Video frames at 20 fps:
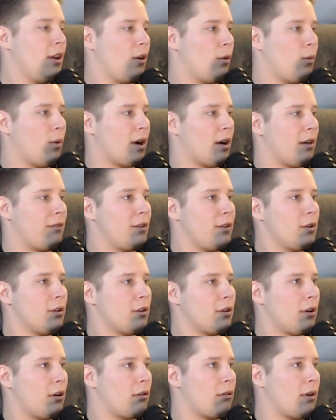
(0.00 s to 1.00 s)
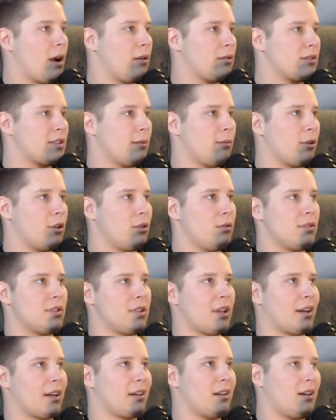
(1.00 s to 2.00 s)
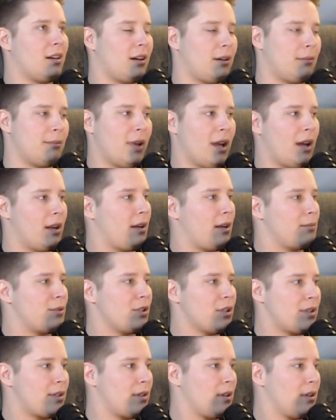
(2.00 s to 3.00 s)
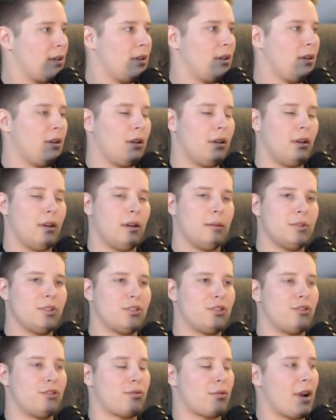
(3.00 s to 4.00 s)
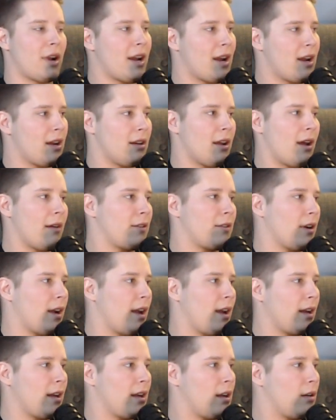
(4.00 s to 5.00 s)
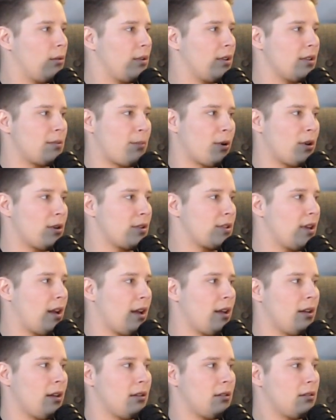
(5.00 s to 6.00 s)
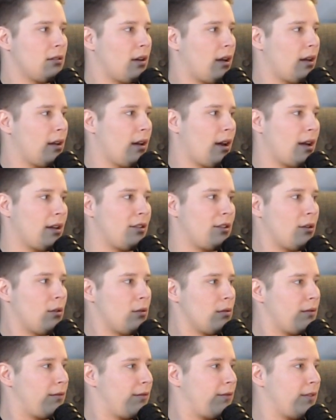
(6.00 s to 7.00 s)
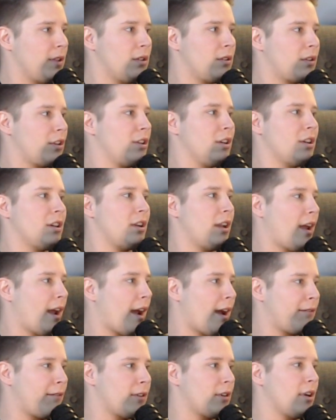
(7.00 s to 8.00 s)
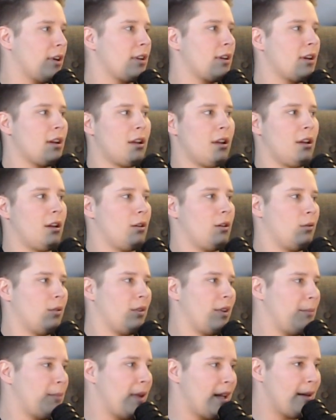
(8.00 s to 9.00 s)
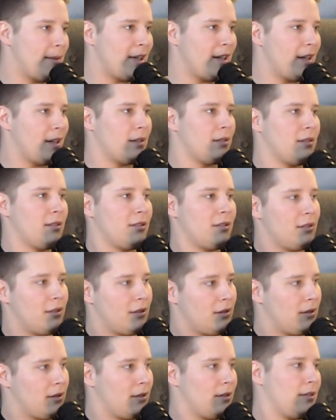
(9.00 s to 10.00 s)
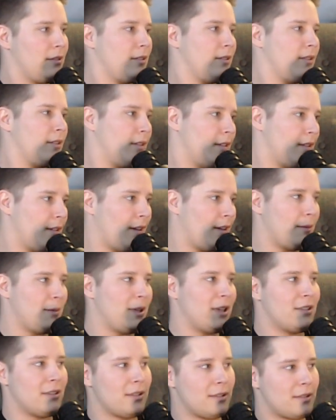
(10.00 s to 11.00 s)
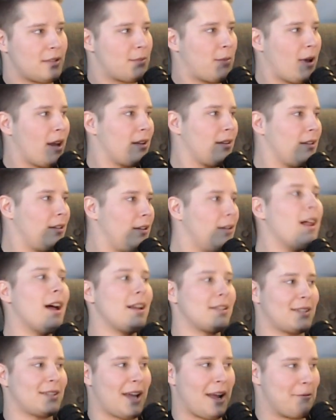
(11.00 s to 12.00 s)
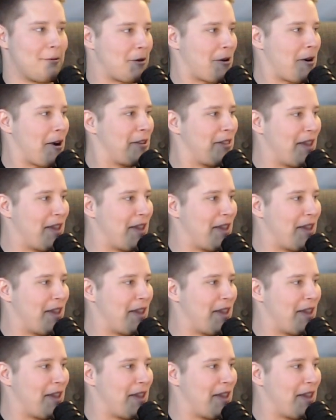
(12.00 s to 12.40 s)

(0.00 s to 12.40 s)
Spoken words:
Where if you're around someone who's like, oh man, I'm just drained after hanging out with this person. I don't feel good after it. Well, then maybe, spend a little less time around that